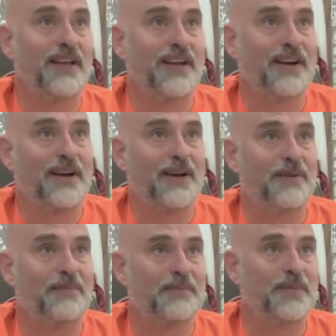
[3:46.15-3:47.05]

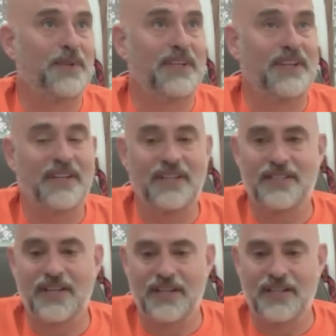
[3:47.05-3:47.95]

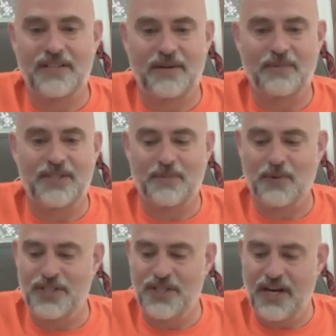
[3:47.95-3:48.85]
It's much
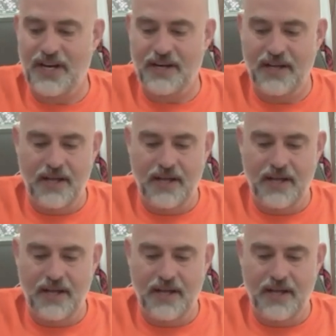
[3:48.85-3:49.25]
appreciated.